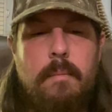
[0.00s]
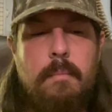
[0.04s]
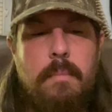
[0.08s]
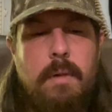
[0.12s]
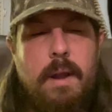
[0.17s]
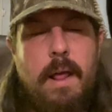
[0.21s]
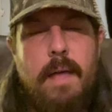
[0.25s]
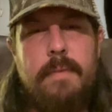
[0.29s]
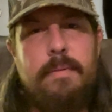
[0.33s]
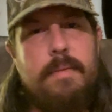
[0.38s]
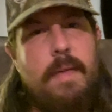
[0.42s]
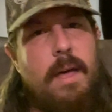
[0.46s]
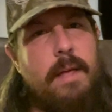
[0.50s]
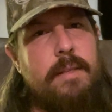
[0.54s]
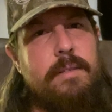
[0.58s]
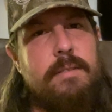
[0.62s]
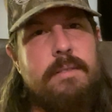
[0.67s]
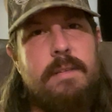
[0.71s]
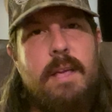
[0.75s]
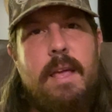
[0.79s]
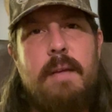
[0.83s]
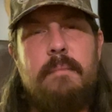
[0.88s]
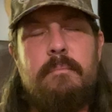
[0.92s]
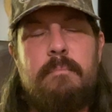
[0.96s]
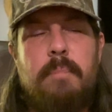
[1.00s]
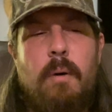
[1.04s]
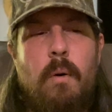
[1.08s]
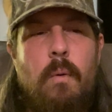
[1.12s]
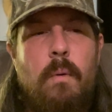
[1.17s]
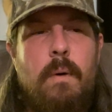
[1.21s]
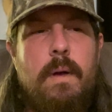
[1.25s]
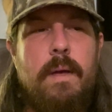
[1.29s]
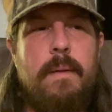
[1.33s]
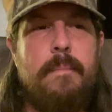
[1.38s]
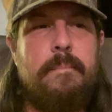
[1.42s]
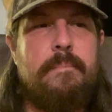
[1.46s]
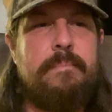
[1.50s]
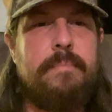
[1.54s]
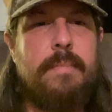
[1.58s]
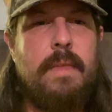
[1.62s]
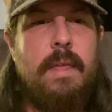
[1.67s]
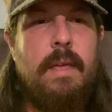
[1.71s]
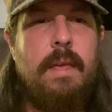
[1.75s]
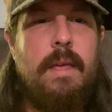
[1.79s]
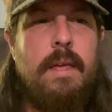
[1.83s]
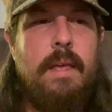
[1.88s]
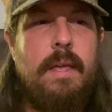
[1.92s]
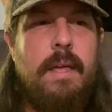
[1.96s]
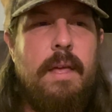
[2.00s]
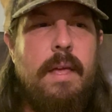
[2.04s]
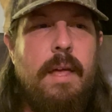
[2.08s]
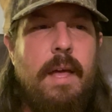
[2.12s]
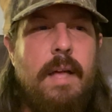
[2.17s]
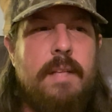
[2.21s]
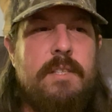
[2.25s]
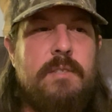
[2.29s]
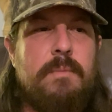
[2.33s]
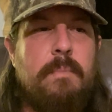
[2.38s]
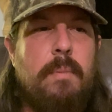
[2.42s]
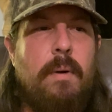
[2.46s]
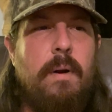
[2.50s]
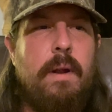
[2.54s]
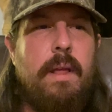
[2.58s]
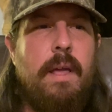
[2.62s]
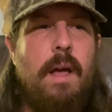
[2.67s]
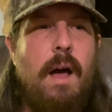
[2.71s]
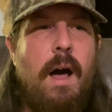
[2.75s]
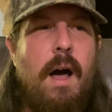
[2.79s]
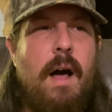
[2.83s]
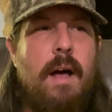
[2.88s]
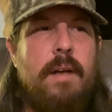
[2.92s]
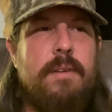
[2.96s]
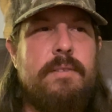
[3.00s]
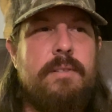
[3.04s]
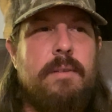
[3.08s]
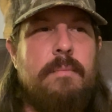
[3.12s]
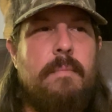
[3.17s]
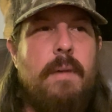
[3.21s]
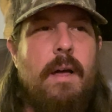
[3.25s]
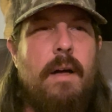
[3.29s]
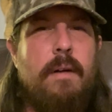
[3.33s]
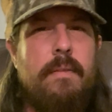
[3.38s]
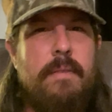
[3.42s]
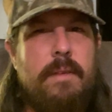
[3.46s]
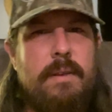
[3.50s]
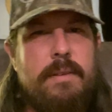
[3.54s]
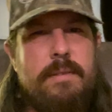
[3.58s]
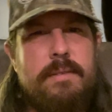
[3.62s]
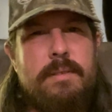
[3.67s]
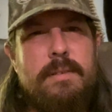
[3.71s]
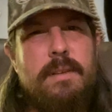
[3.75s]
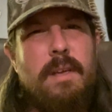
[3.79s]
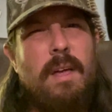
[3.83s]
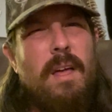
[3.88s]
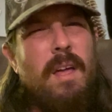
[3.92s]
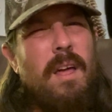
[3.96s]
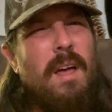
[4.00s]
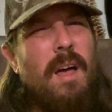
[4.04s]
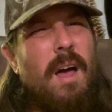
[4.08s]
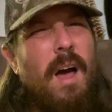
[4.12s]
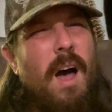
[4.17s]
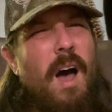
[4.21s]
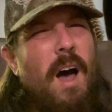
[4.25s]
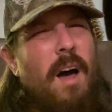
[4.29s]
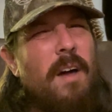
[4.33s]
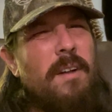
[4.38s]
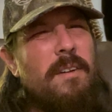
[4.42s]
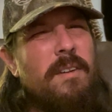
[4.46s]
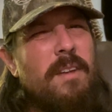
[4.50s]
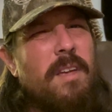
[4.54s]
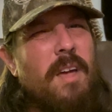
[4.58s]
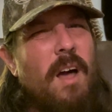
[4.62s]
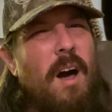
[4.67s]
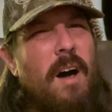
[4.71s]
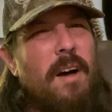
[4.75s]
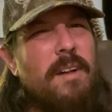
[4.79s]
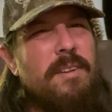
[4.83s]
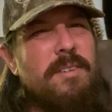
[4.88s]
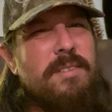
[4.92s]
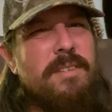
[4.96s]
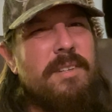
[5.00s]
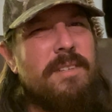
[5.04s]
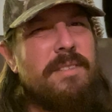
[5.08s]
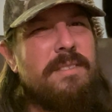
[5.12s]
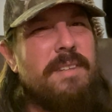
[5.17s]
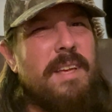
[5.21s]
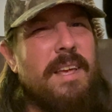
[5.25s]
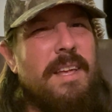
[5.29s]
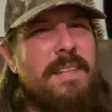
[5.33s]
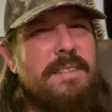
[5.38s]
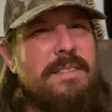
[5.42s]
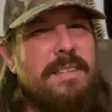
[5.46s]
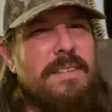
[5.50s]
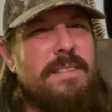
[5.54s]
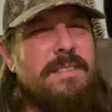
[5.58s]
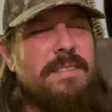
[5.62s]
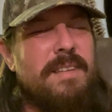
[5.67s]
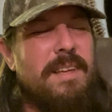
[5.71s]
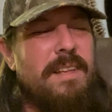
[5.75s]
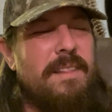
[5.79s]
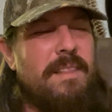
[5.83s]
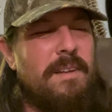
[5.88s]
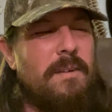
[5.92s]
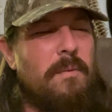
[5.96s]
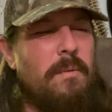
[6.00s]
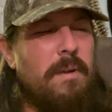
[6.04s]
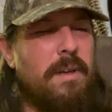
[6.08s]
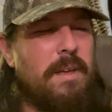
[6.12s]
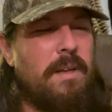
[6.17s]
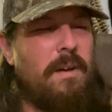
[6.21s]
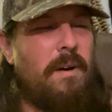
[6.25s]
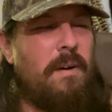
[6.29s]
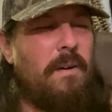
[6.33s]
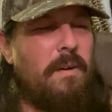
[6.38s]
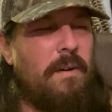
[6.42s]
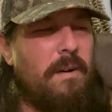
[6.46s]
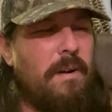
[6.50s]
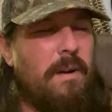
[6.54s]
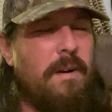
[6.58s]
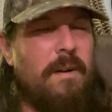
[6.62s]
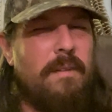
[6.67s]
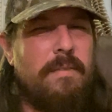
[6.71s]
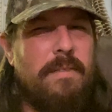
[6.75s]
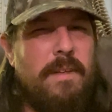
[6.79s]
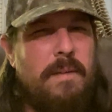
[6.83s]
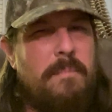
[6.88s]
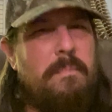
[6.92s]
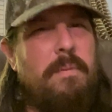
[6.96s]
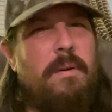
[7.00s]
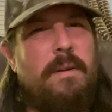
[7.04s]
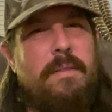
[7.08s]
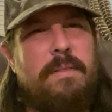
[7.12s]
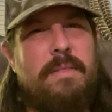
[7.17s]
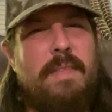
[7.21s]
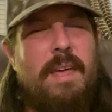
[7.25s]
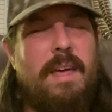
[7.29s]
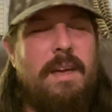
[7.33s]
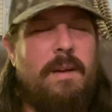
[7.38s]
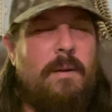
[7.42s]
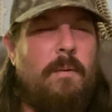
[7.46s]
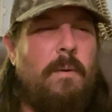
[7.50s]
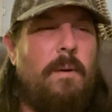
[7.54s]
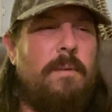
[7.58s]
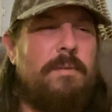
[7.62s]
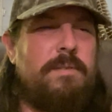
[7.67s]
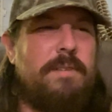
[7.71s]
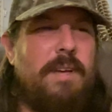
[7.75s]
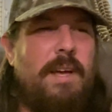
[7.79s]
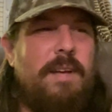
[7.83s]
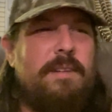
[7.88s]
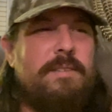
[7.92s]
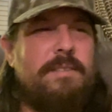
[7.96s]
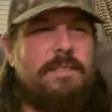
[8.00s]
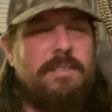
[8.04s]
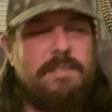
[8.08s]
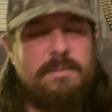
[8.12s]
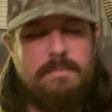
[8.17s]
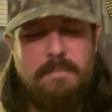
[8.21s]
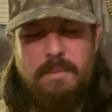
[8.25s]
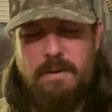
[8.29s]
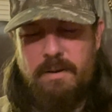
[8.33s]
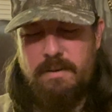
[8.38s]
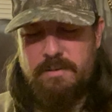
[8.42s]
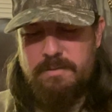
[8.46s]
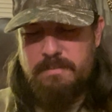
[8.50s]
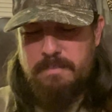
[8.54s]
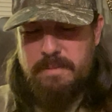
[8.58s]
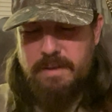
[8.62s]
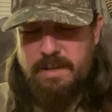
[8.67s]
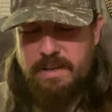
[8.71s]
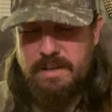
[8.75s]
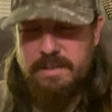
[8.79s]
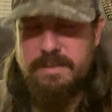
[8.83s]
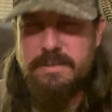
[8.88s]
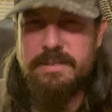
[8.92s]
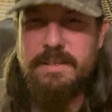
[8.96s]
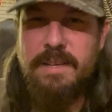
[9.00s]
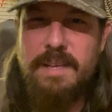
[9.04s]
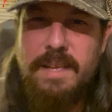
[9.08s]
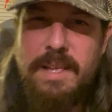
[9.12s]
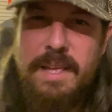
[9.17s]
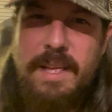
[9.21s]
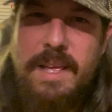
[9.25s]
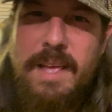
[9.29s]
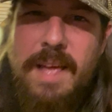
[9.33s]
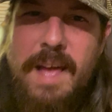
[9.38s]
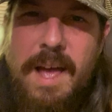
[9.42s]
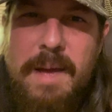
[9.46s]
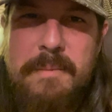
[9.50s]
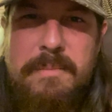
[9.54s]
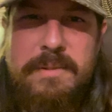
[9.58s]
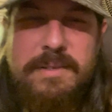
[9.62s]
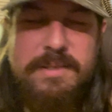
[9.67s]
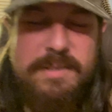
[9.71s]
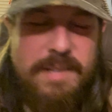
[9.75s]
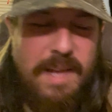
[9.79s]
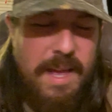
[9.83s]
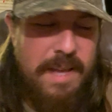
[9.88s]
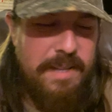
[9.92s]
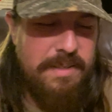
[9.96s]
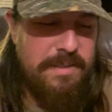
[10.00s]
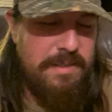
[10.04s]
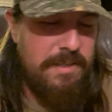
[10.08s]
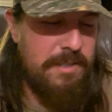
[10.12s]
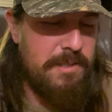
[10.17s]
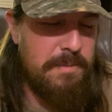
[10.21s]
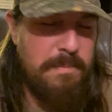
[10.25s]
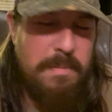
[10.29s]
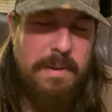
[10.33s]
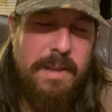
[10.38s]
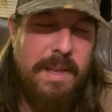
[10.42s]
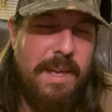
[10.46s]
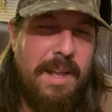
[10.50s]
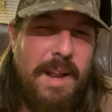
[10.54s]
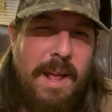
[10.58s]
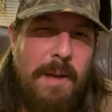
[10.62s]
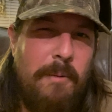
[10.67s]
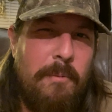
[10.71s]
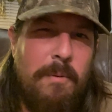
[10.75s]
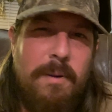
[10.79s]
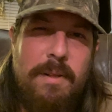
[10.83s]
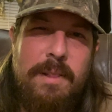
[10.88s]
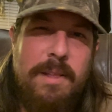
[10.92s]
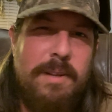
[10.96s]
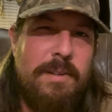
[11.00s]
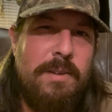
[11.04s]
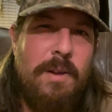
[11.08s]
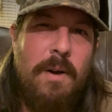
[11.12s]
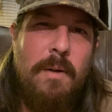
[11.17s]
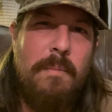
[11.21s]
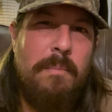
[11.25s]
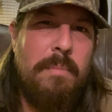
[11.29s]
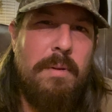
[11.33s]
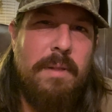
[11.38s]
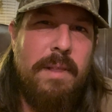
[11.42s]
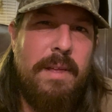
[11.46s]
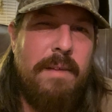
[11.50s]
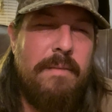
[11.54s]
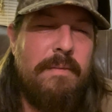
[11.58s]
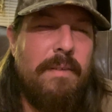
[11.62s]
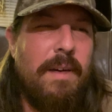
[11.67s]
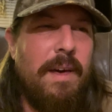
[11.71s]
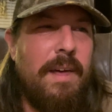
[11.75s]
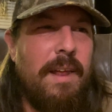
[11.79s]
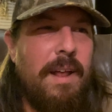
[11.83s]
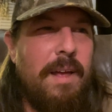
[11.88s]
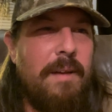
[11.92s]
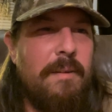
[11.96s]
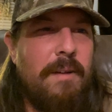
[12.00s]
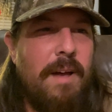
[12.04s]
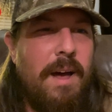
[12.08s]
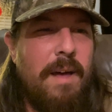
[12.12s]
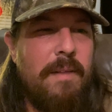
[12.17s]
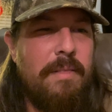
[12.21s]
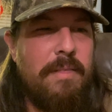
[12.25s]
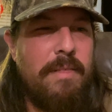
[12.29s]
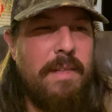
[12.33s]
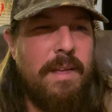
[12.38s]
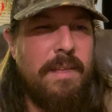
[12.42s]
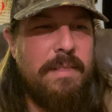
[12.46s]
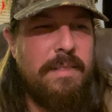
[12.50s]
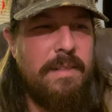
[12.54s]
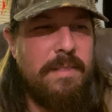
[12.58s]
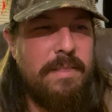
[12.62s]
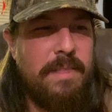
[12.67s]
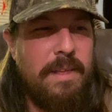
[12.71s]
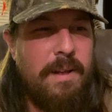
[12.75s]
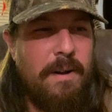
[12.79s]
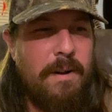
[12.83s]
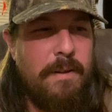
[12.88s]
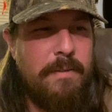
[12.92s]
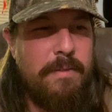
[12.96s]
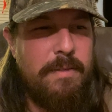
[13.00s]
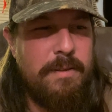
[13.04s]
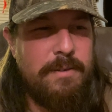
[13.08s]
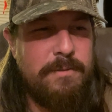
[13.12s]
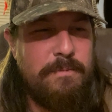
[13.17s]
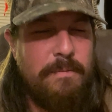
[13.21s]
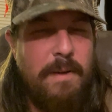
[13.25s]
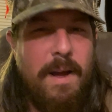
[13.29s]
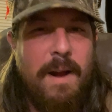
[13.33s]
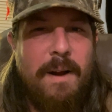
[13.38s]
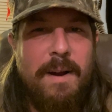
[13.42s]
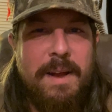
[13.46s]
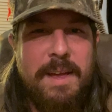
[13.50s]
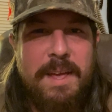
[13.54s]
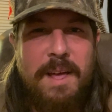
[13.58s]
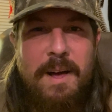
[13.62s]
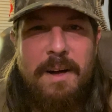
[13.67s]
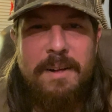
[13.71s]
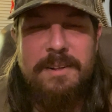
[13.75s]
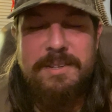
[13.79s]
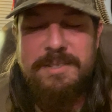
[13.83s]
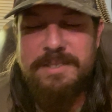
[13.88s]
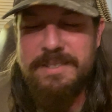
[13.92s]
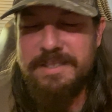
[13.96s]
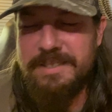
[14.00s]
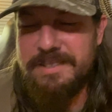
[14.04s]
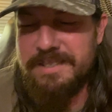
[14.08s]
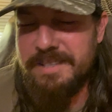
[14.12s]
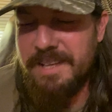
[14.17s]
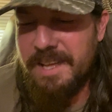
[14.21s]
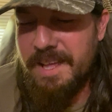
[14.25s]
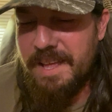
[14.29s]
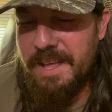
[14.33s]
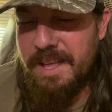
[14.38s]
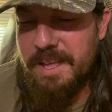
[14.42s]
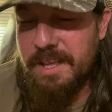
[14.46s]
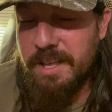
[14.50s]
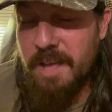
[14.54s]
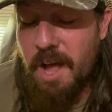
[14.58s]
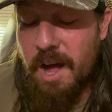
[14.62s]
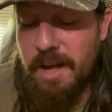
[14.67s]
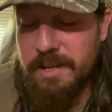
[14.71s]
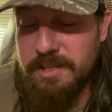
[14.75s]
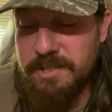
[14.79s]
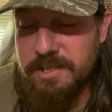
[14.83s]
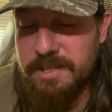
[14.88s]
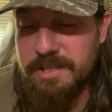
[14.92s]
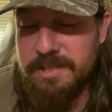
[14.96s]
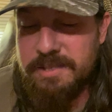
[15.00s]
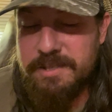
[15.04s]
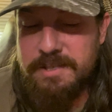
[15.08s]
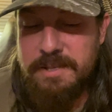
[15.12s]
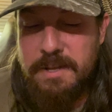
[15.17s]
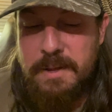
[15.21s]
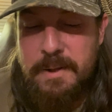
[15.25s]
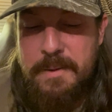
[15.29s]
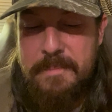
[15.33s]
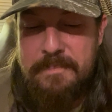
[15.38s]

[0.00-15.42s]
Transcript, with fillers: But at that same point, it's pretty awesome how this unconscious entity that we call Earth, I put in that in quotations marks because I'm a scientist, but yet I really don't believe that. I, I think that the earth is very conscious. conscious.